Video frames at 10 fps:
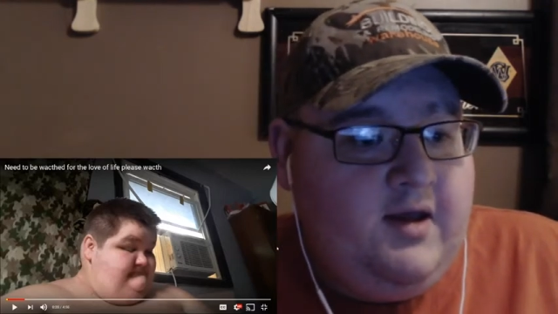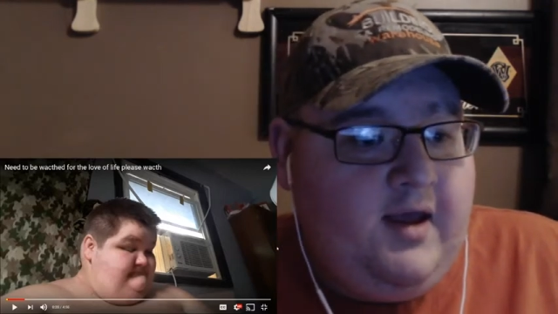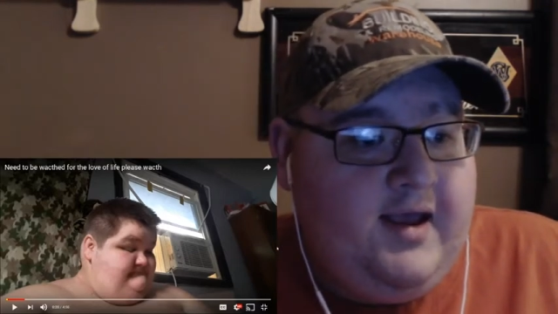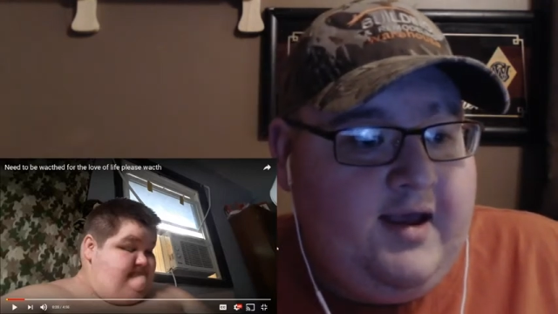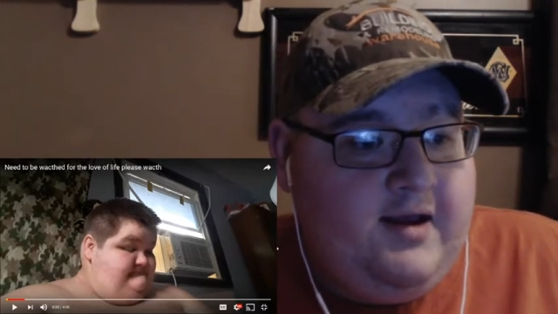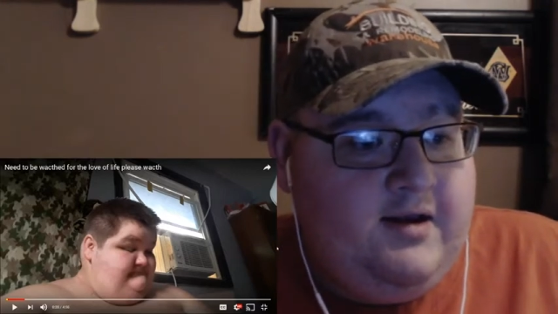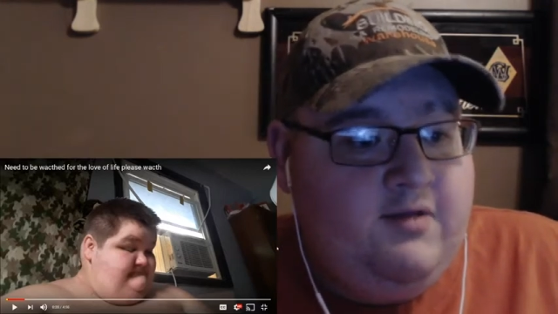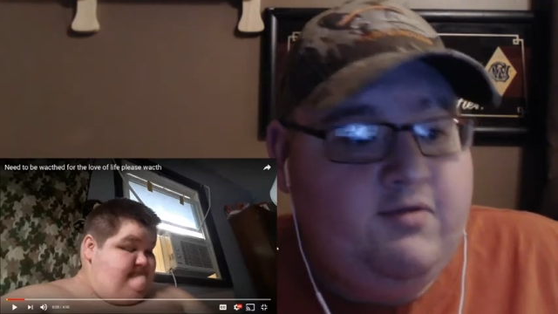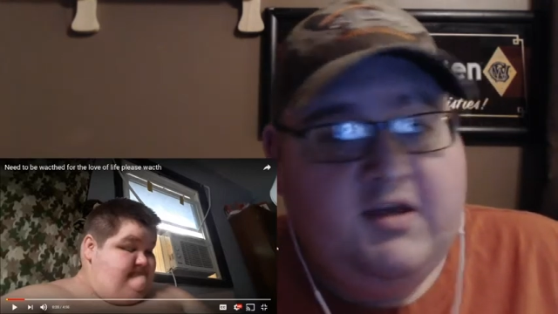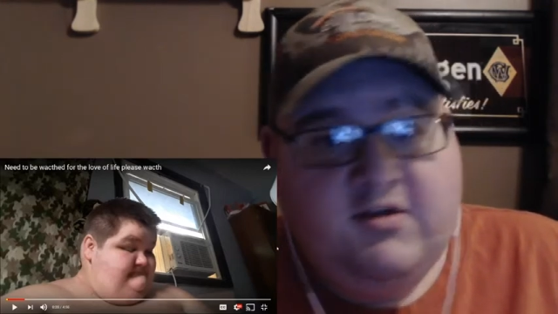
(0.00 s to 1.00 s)
Speaker 1: And
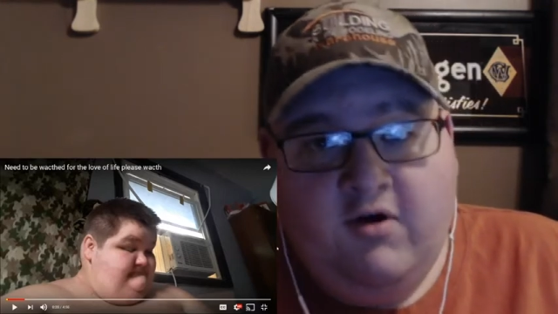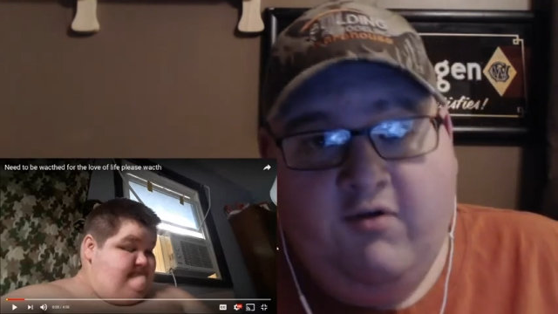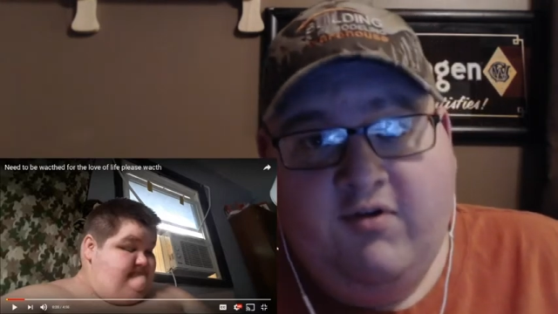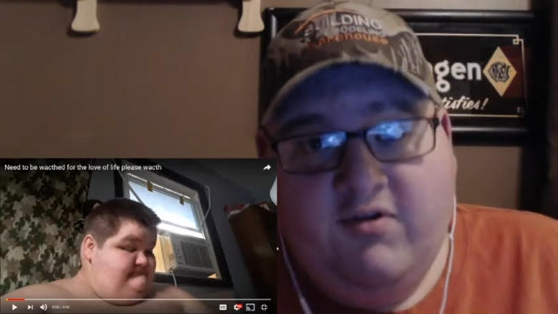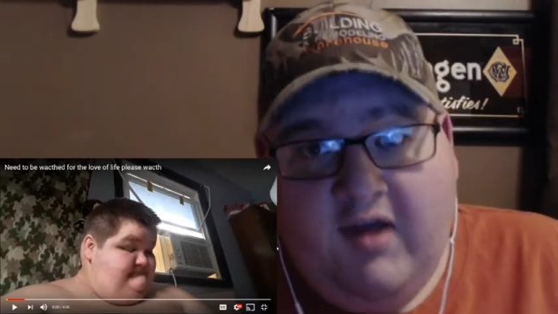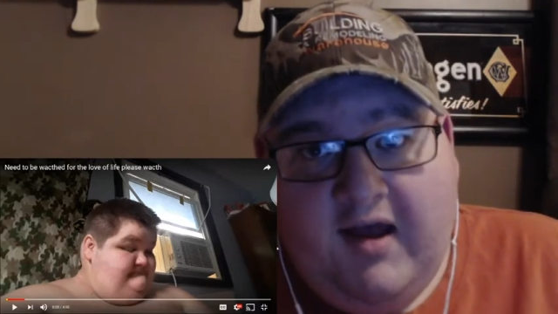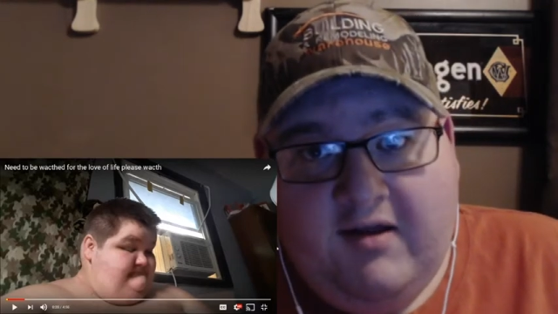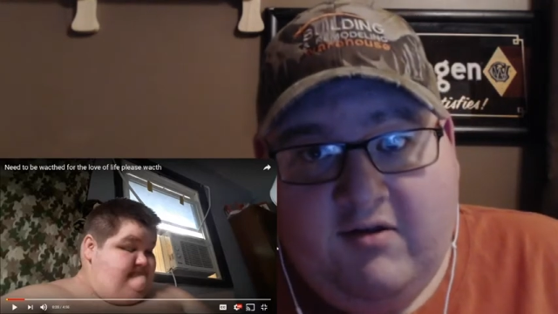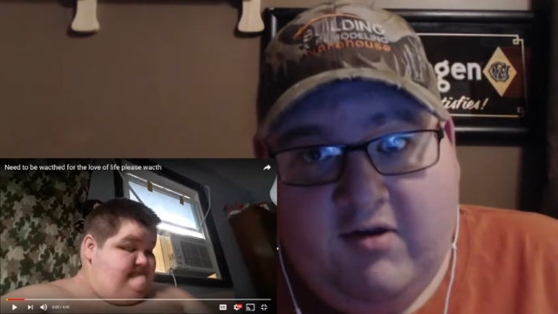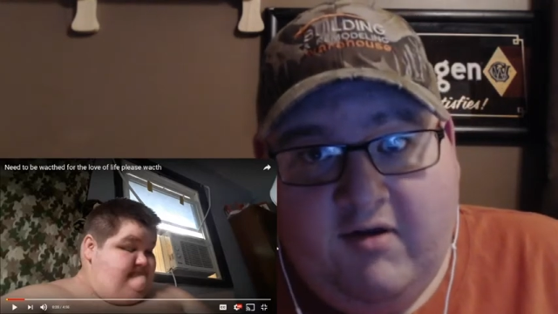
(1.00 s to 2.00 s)
these are the
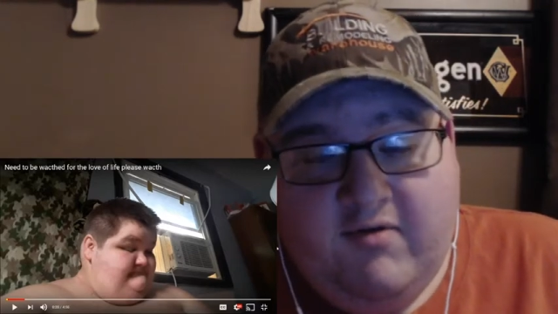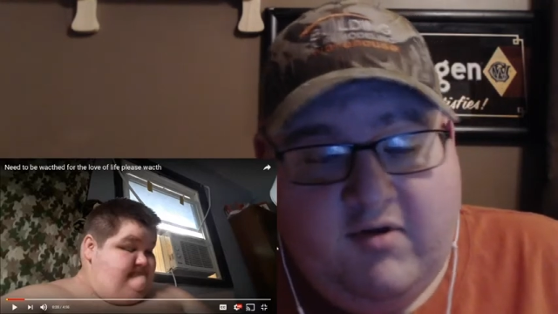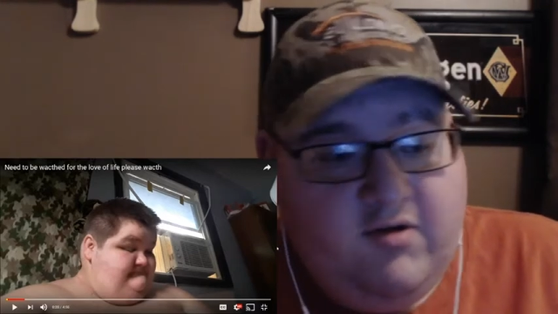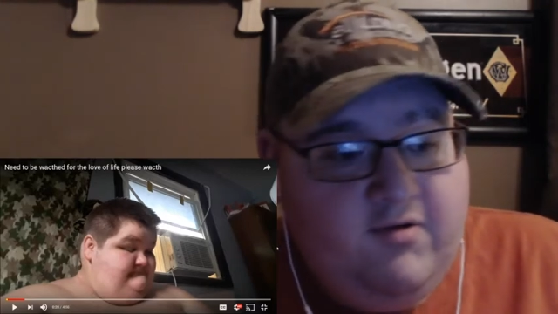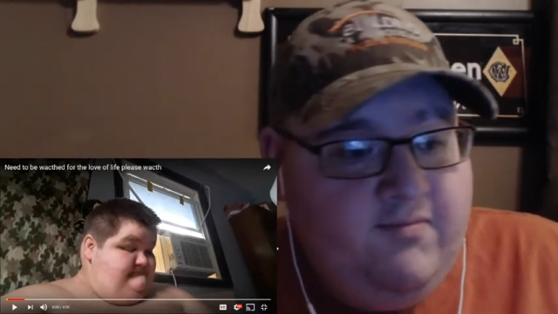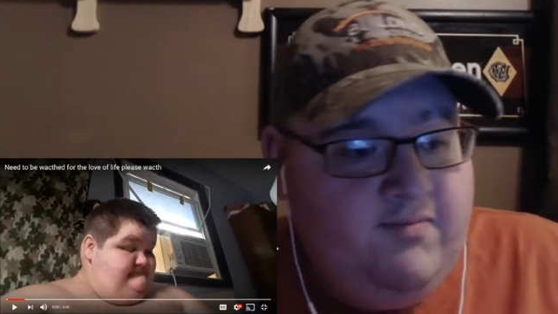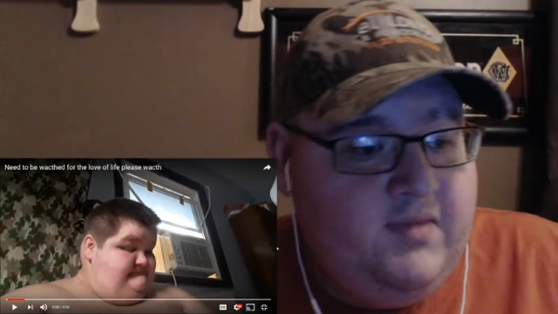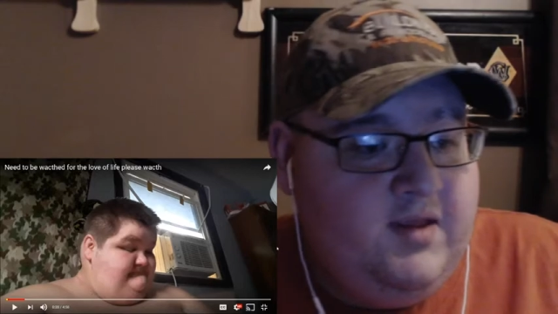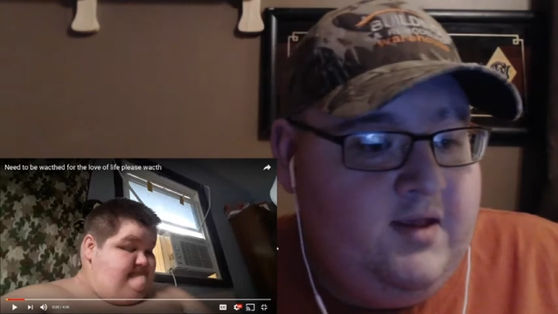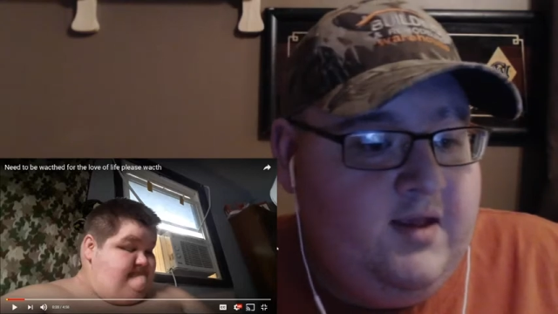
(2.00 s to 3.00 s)
signs of it.
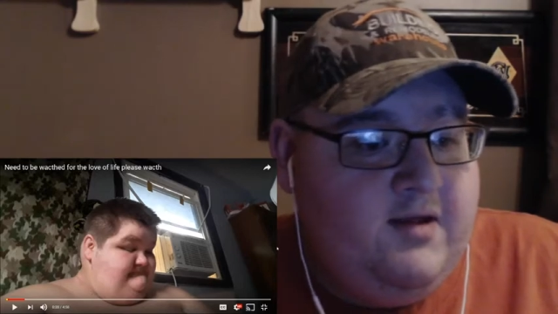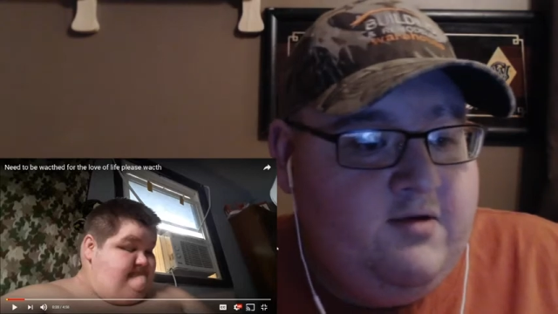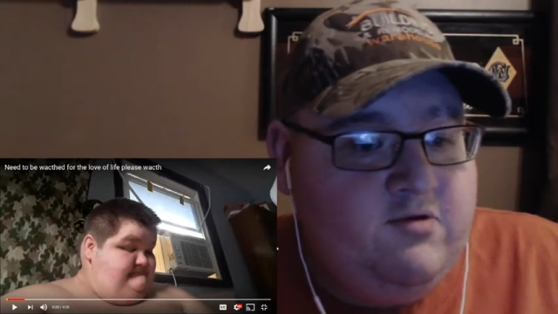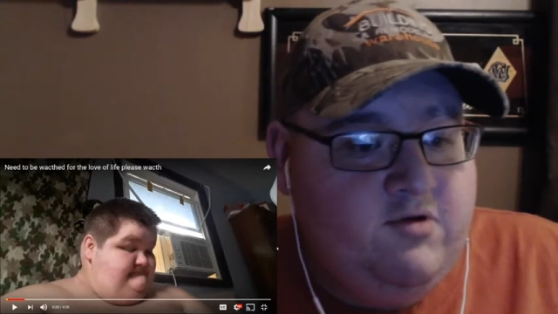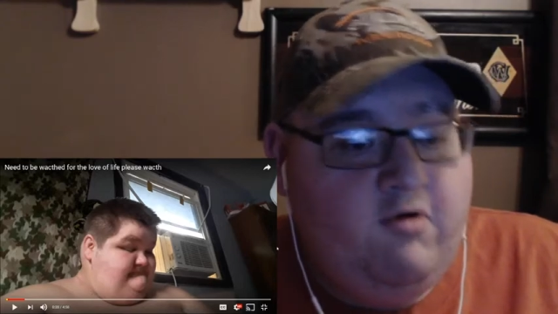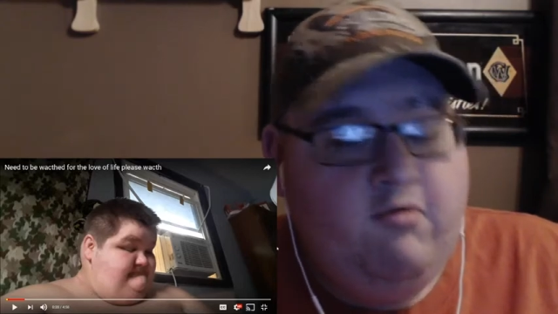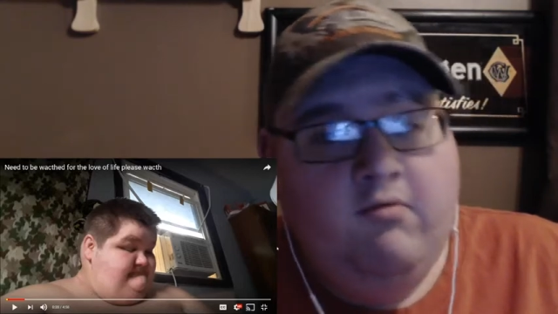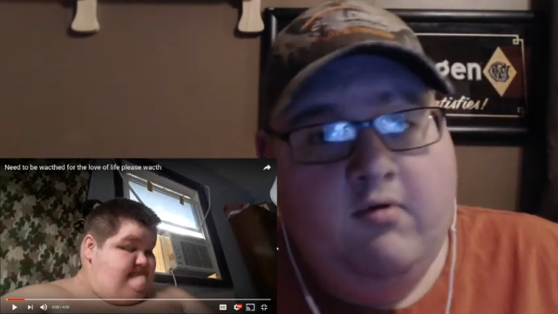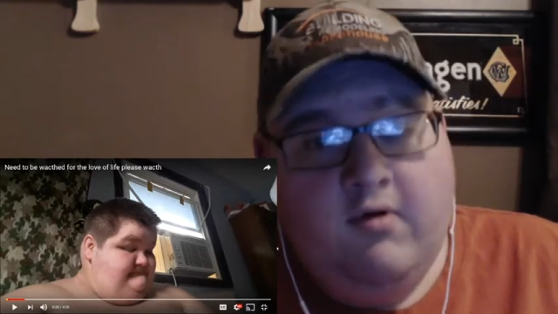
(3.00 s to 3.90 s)
So,